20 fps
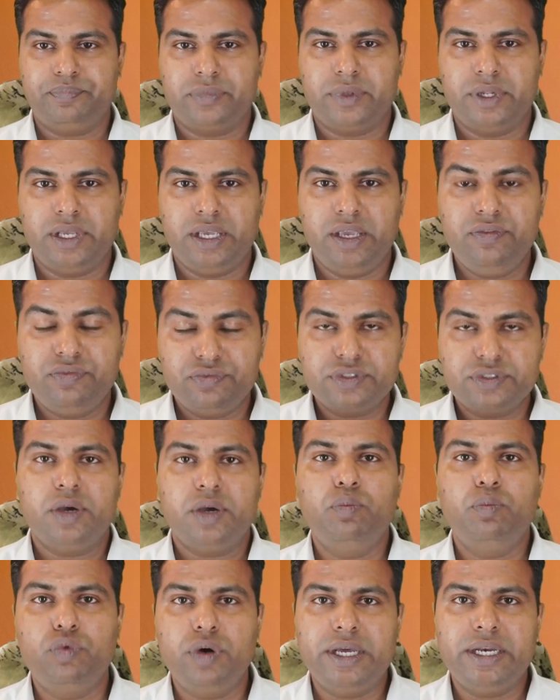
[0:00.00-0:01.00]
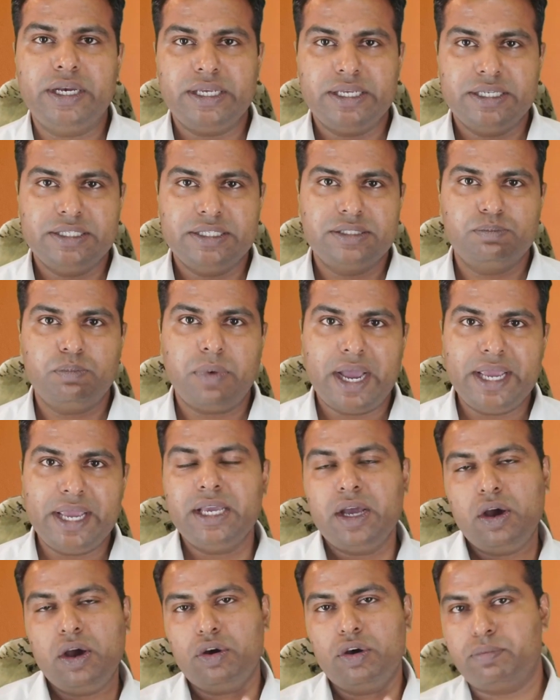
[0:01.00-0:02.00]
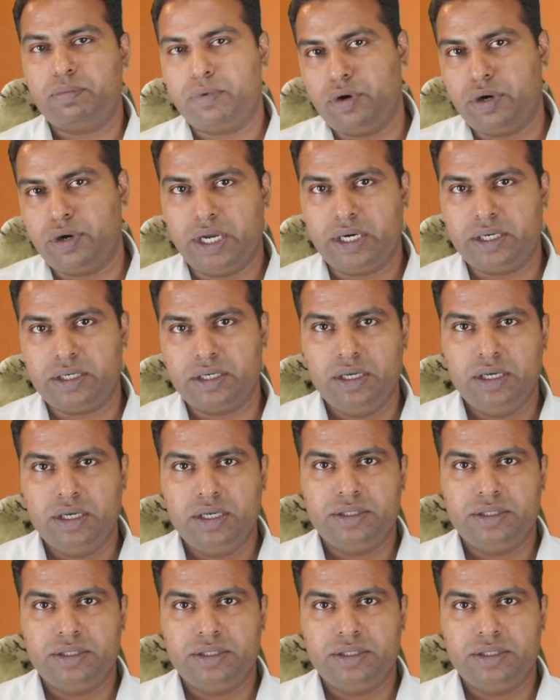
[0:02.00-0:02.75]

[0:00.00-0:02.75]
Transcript: if someone is buying our product,